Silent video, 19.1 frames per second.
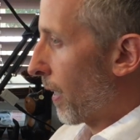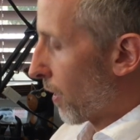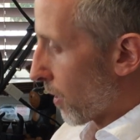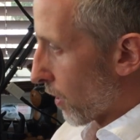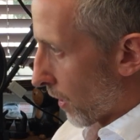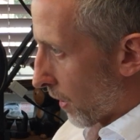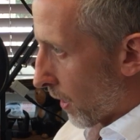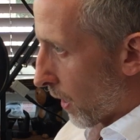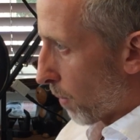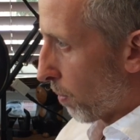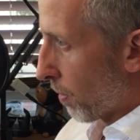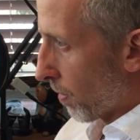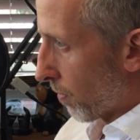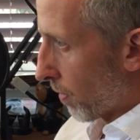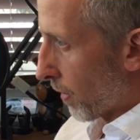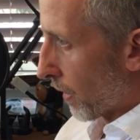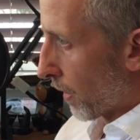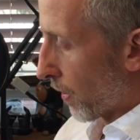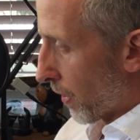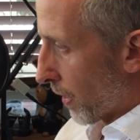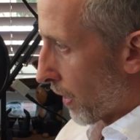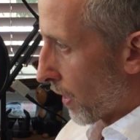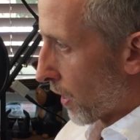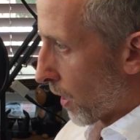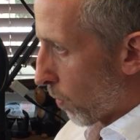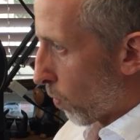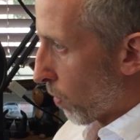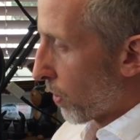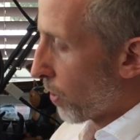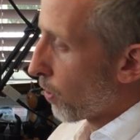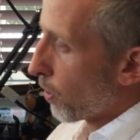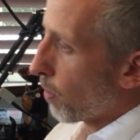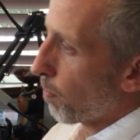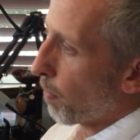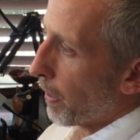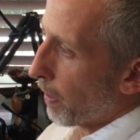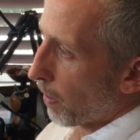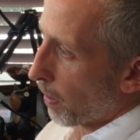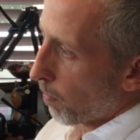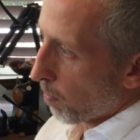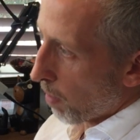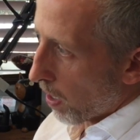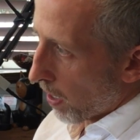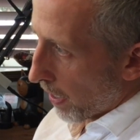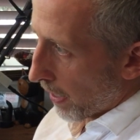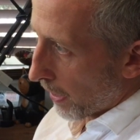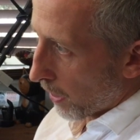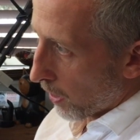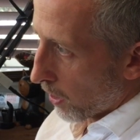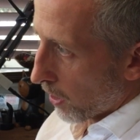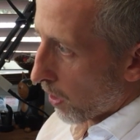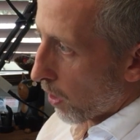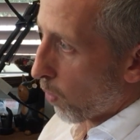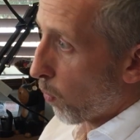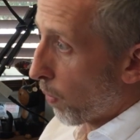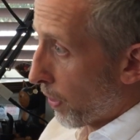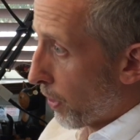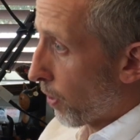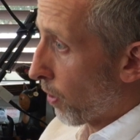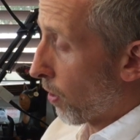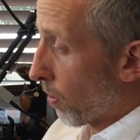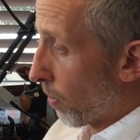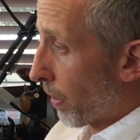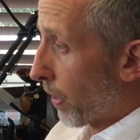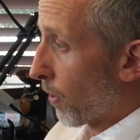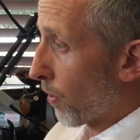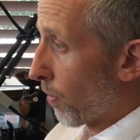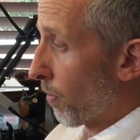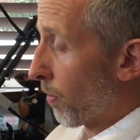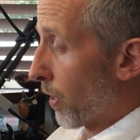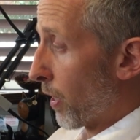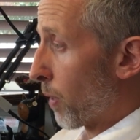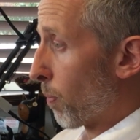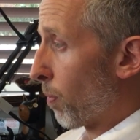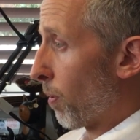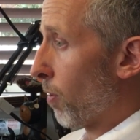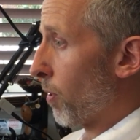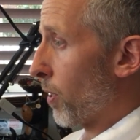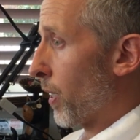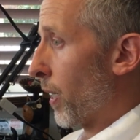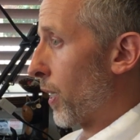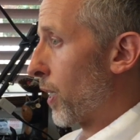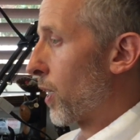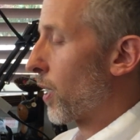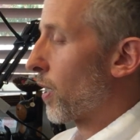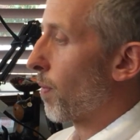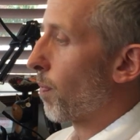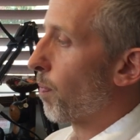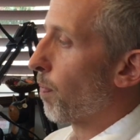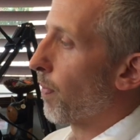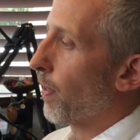there's a couple of little things I want you to bear in mind when you're going through this process.